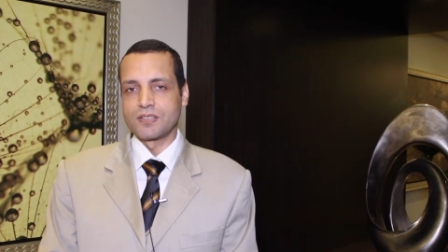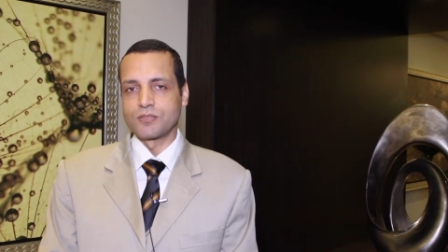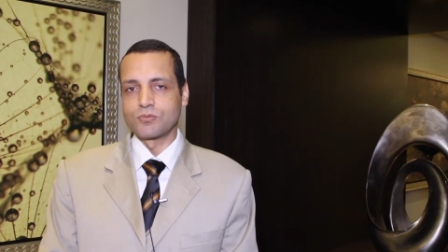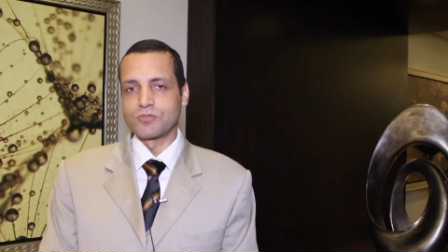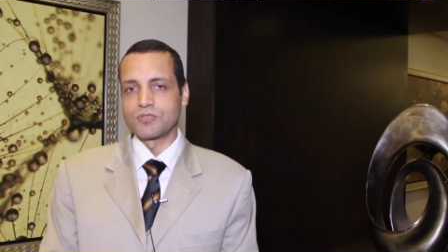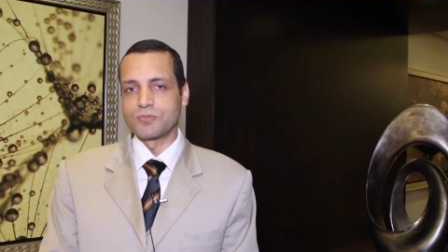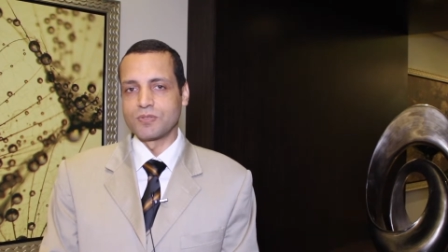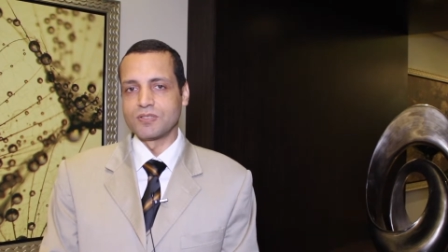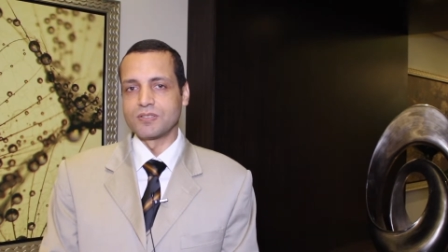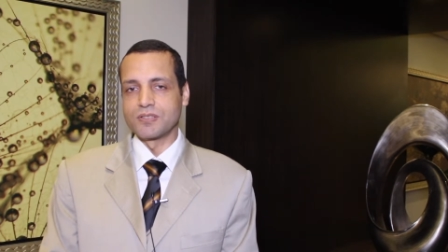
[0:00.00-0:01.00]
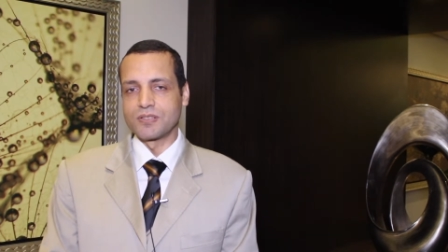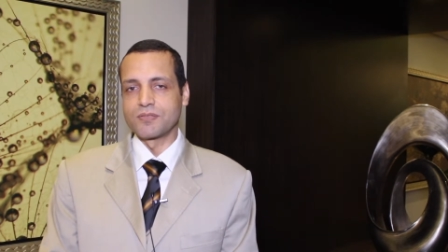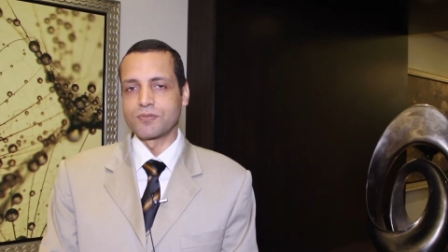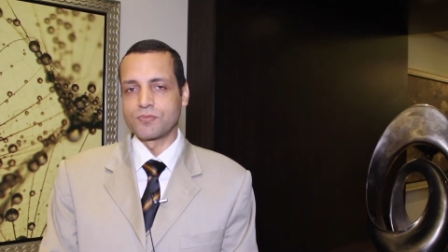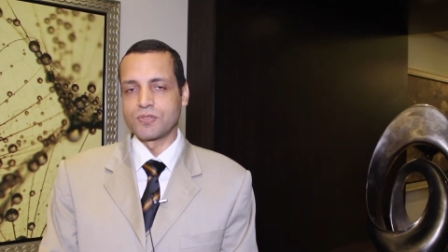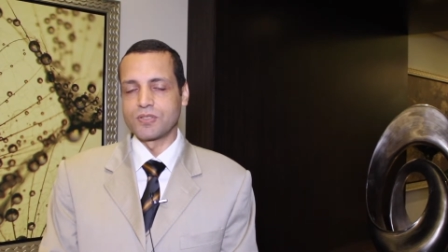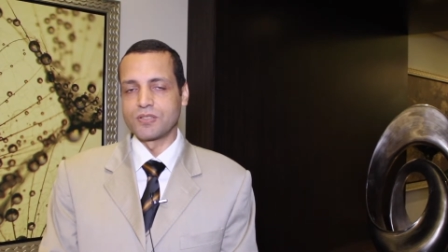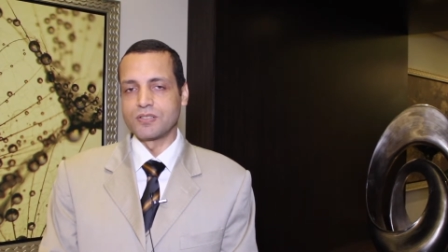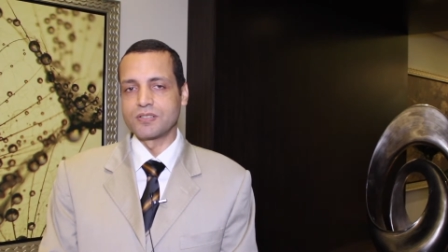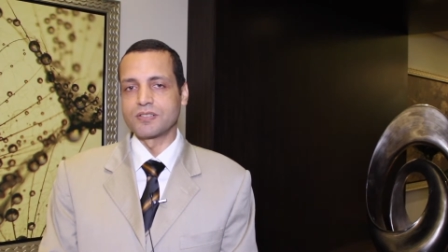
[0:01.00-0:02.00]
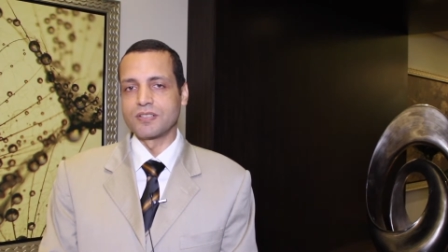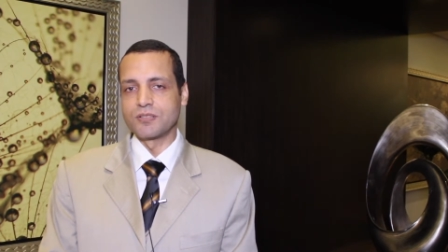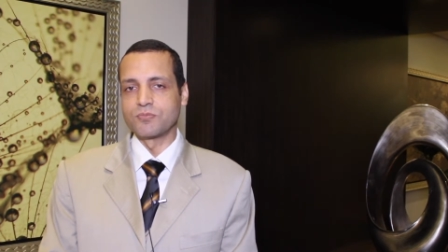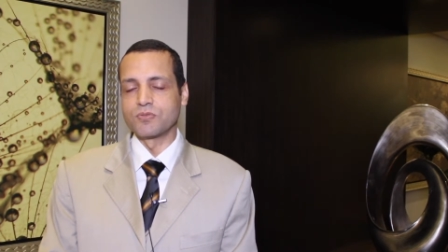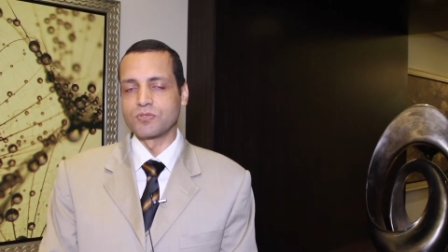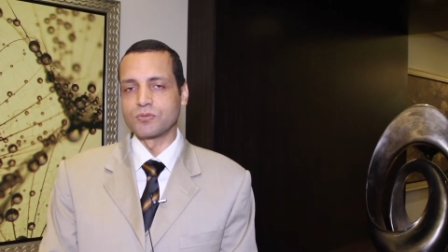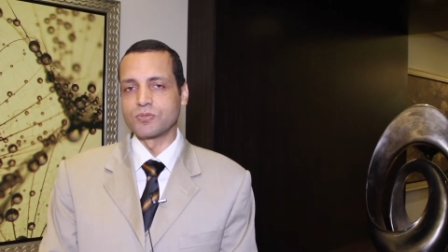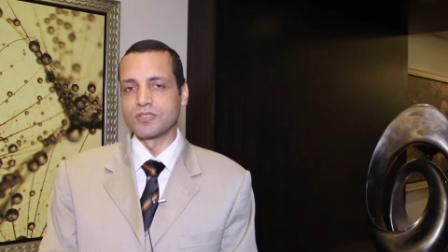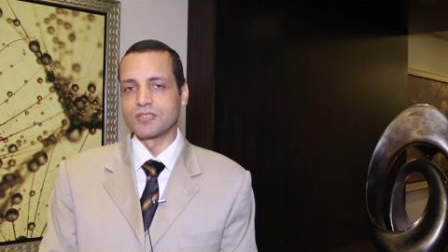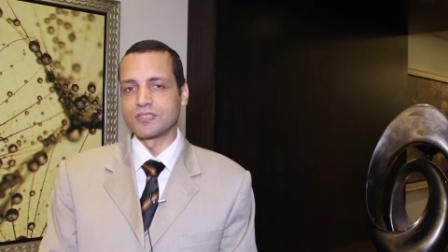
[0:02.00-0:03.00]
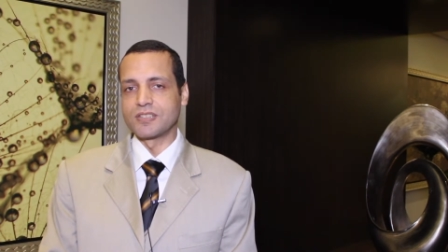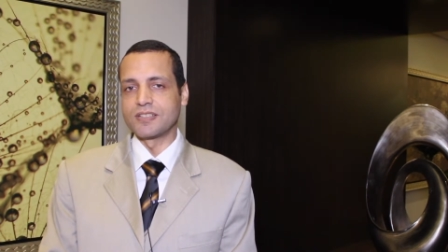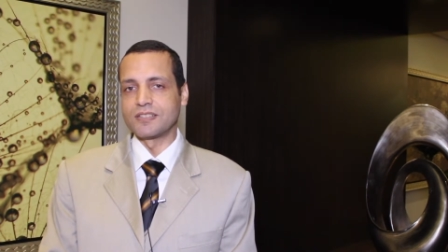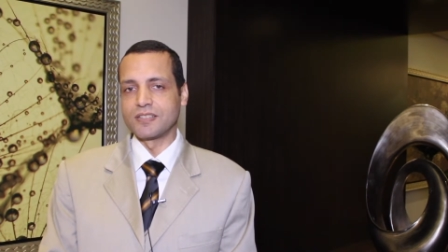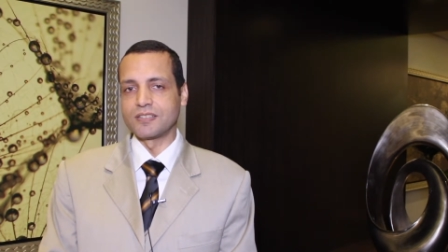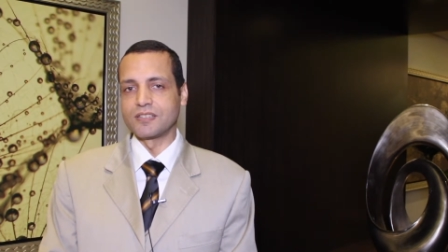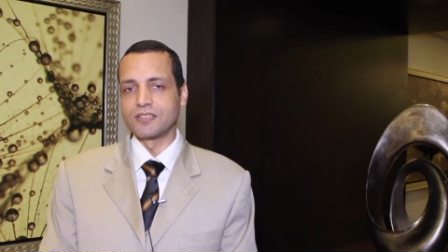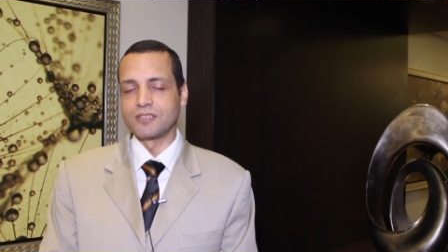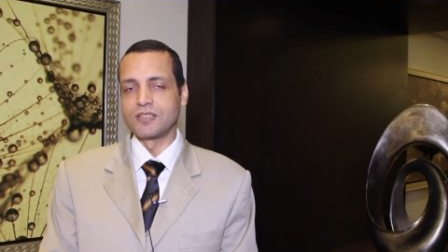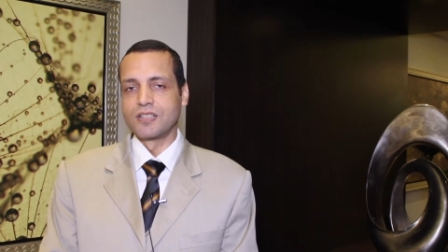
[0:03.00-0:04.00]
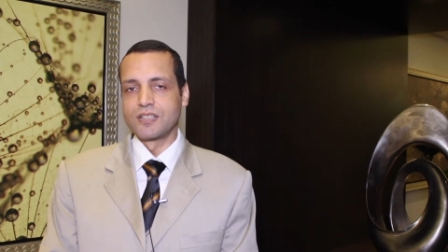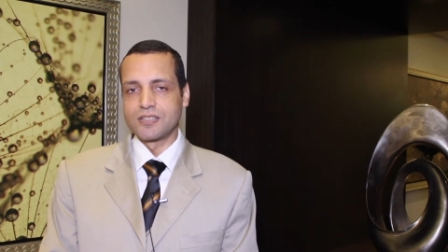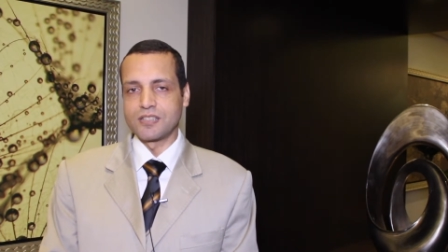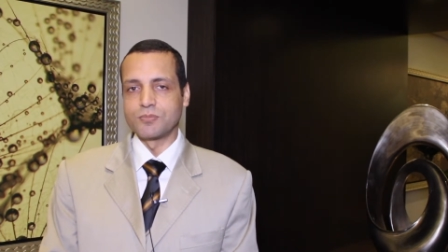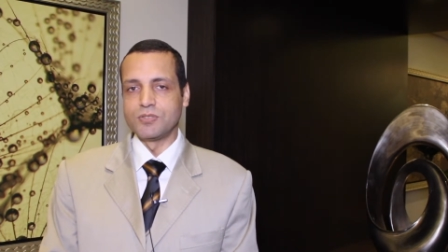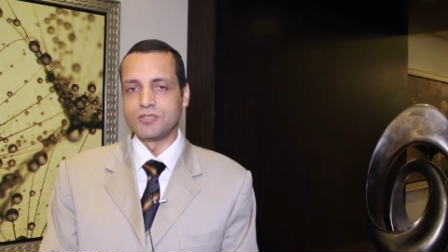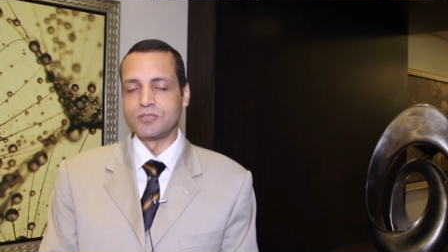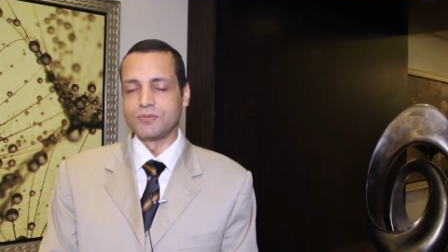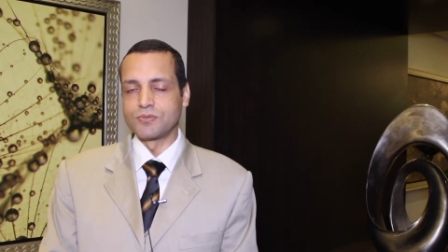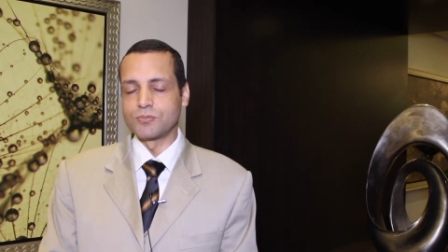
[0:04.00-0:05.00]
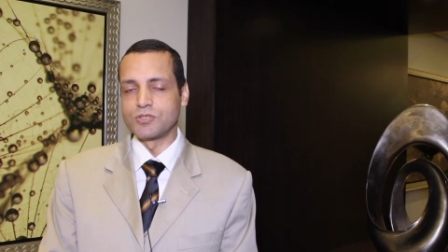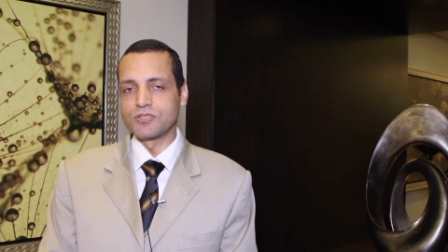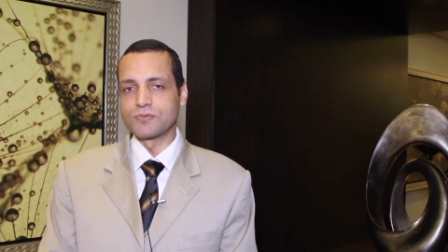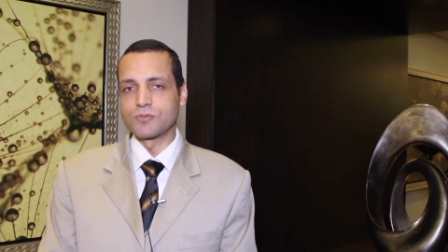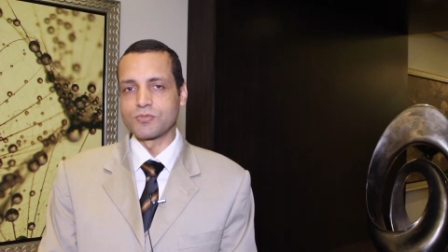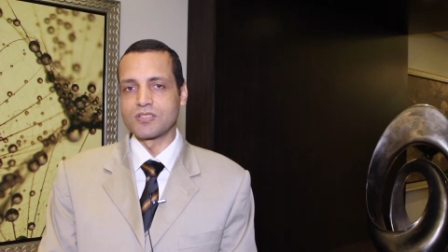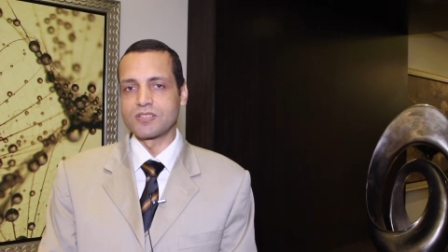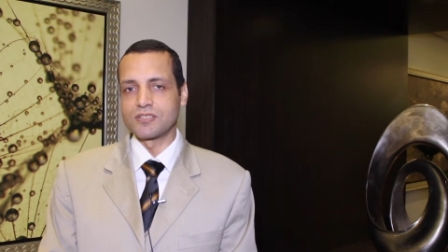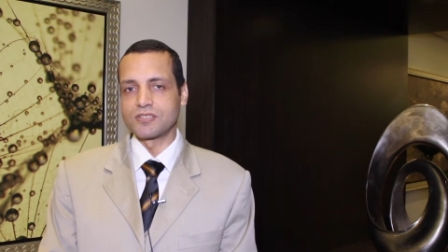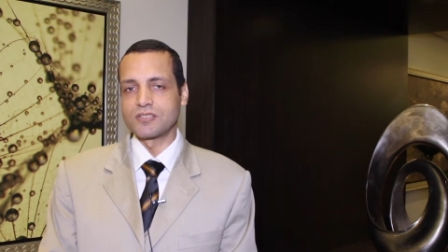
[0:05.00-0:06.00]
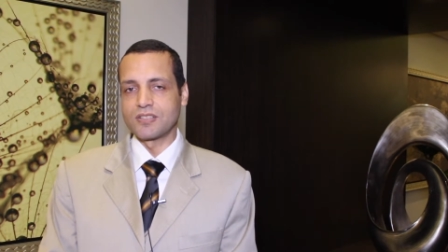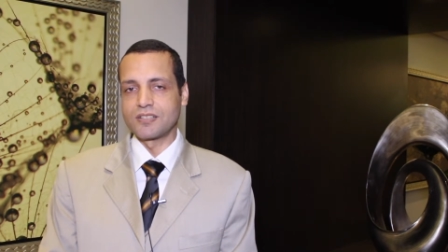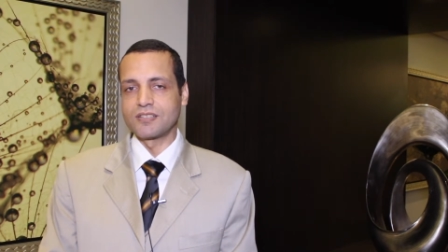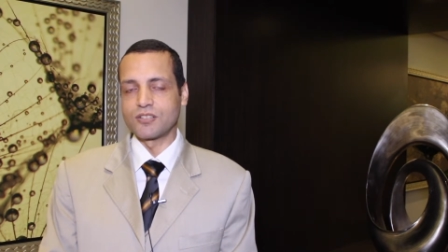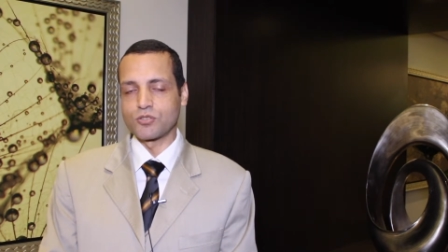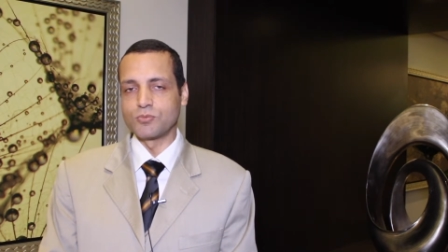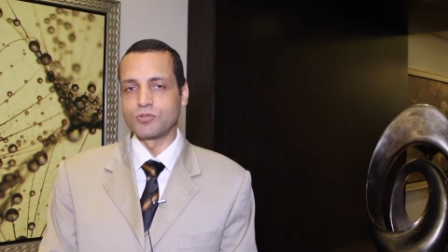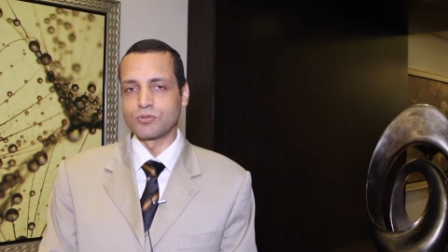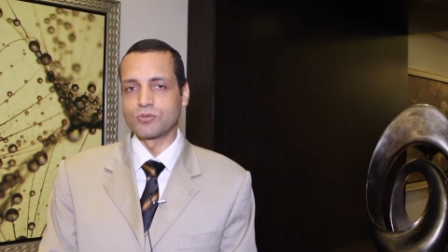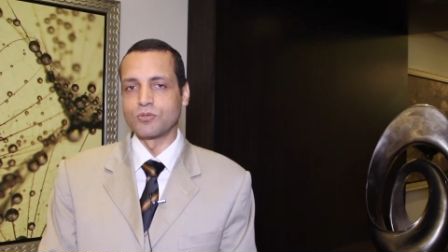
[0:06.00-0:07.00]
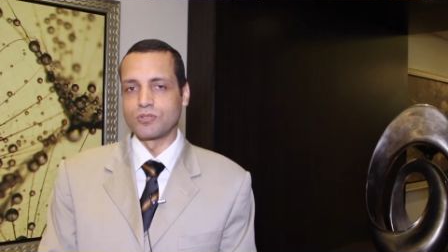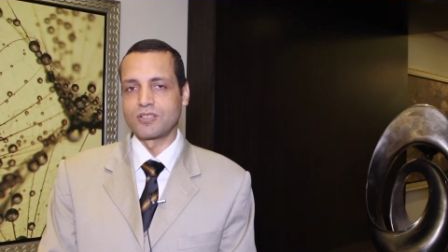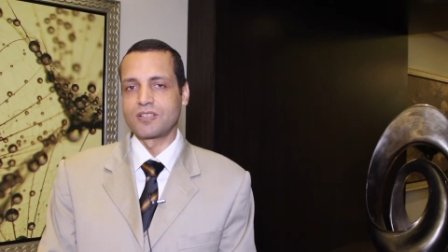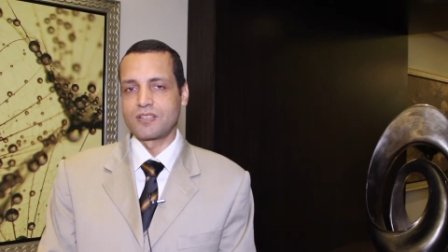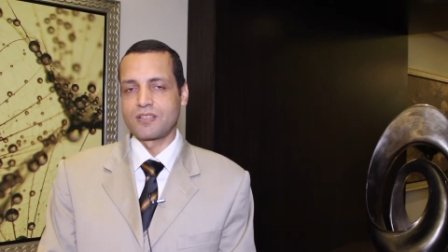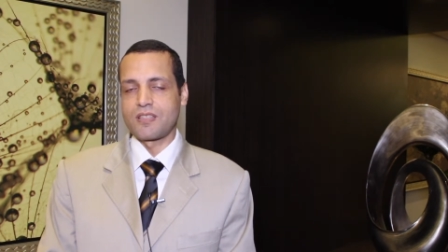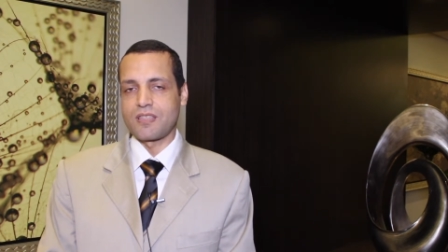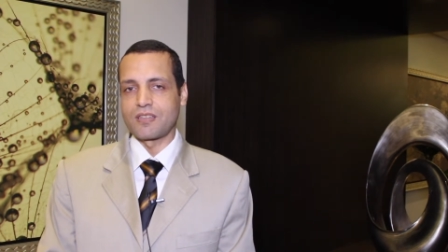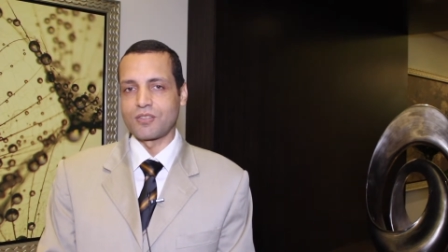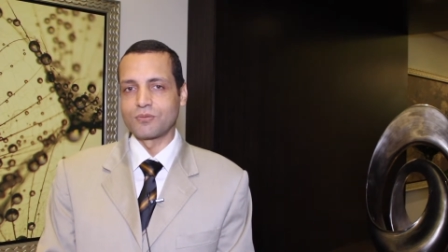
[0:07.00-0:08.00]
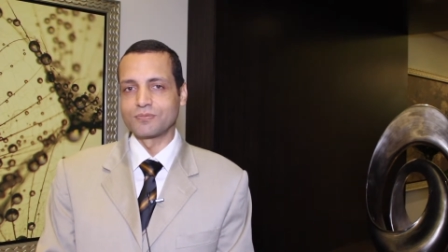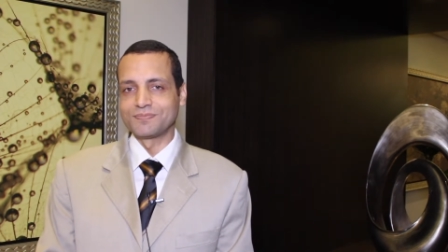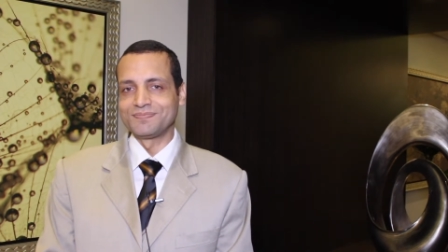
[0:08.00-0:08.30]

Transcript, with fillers: It was uh, helpful to understand and get the updated information from this session and I recommend to all. Thank you.